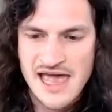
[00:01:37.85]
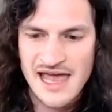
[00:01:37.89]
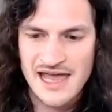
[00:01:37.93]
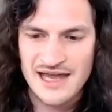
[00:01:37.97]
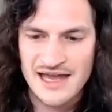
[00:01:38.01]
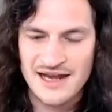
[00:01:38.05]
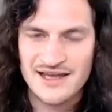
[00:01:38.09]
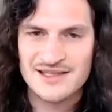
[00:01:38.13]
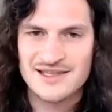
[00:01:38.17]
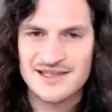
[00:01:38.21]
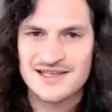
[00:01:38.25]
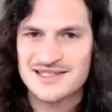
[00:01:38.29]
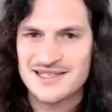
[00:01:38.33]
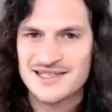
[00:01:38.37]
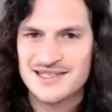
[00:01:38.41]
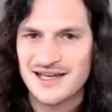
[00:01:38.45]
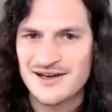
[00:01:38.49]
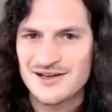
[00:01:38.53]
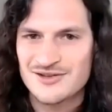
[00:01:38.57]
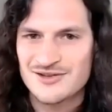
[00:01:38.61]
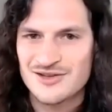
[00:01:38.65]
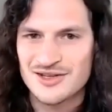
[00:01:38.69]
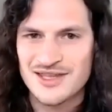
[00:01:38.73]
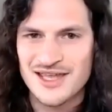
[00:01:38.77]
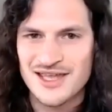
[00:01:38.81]
And I
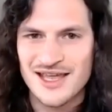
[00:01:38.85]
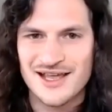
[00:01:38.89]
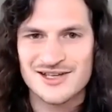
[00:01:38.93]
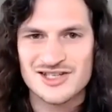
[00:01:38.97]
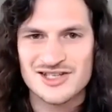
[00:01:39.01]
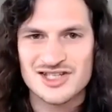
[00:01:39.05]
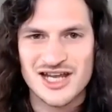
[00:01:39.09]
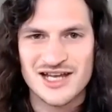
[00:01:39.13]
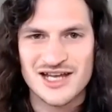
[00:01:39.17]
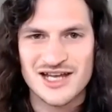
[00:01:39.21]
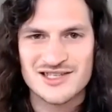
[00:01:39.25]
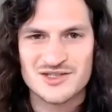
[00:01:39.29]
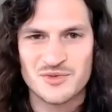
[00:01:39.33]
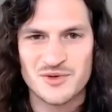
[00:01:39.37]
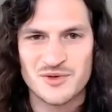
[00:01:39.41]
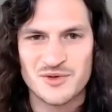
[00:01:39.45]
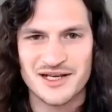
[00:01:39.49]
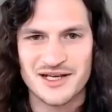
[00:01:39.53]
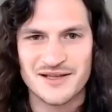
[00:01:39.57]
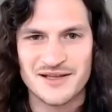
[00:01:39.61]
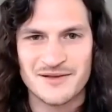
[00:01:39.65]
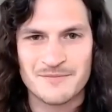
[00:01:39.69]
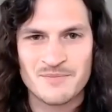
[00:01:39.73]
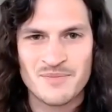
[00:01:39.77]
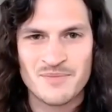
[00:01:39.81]
decided to take a chance with
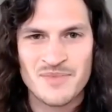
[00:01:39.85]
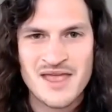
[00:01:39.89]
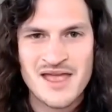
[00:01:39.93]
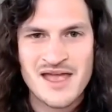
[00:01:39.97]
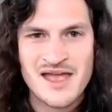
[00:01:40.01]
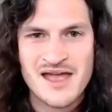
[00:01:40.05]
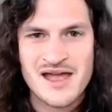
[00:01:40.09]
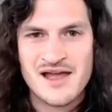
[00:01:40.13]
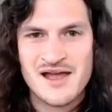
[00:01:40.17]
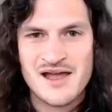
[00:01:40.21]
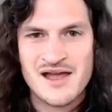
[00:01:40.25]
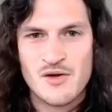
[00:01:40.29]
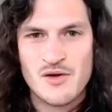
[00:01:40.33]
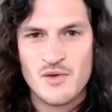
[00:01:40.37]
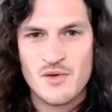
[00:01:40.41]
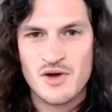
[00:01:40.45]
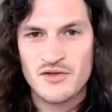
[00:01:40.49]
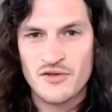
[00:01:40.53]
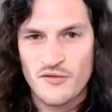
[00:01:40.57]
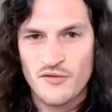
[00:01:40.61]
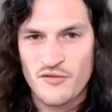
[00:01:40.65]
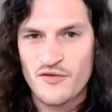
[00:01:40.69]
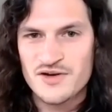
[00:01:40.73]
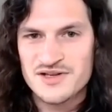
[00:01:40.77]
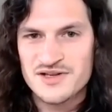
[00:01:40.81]
it. Well,
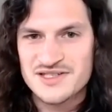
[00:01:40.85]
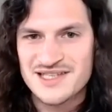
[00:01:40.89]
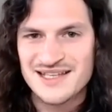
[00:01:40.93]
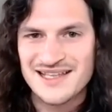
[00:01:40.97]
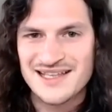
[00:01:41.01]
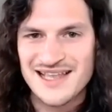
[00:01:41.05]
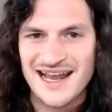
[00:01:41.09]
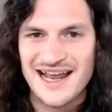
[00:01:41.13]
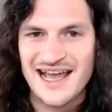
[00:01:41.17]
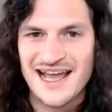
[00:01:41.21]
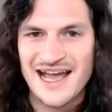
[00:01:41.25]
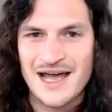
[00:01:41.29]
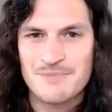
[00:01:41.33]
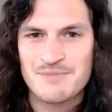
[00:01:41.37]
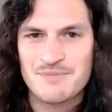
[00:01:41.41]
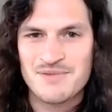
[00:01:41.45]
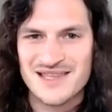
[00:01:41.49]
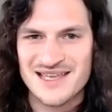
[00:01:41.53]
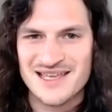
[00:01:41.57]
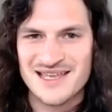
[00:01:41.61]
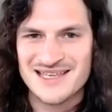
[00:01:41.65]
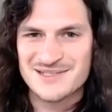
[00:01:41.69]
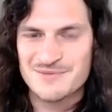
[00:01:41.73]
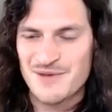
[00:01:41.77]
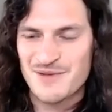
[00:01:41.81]
the first thing that
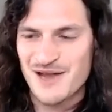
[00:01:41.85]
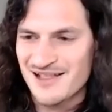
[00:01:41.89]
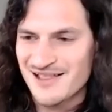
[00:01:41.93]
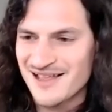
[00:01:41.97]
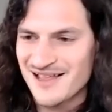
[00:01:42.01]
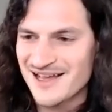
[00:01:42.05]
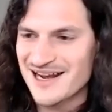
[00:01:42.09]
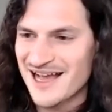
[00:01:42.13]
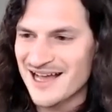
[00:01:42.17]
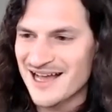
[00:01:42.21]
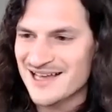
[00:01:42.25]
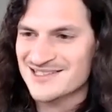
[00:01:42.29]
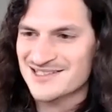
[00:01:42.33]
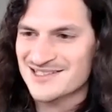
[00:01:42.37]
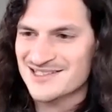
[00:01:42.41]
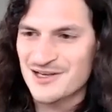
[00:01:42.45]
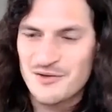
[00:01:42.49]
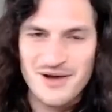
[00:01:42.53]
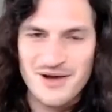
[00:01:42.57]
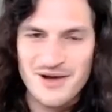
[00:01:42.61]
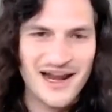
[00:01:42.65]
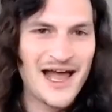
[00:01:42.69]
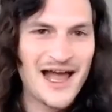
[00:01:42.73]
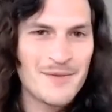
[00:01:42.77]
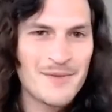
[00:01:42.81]
happened is my client asked, so
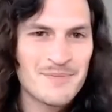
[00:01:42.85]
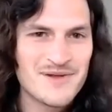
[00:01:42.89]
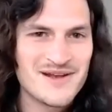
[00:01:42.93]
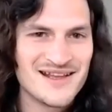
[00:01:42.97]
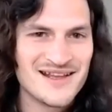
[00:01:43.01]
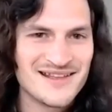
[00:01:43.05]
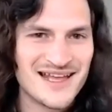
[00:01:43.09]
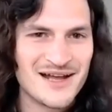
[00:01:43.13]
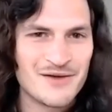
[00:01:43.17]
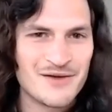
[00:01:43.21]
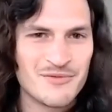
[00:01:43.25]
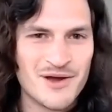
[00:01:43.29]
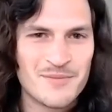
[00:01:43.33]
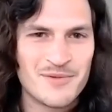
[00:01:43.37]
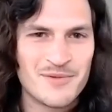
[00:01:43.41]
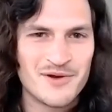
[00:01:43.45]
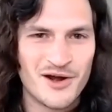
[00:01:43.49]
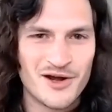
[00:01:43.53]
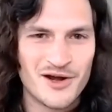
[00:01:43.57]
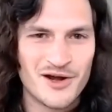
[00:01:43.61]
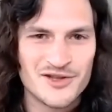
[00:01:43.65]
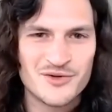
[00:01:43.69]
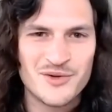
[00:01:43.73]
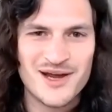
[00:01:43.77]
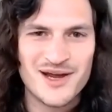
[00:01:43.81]
what happened in that
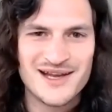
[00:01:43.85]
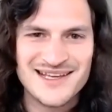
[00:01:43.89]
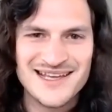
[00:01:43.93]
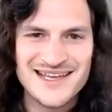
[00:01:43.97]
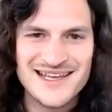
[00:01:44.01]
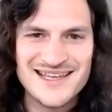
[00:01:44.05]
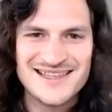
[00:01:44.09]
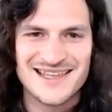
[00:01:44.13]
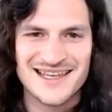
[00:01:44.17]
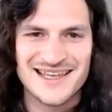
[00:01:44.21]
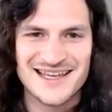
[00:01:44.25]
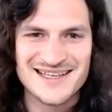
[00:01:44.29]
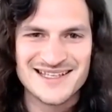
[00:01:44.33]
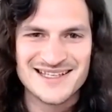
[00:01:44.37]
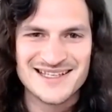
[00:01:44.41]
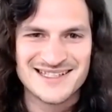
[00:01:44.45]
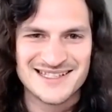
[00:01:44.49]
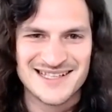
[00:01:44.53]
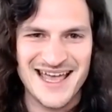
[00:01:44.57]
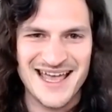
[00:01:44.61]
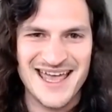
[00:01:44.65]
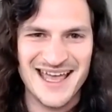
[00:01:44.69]
webinar? Do I need this?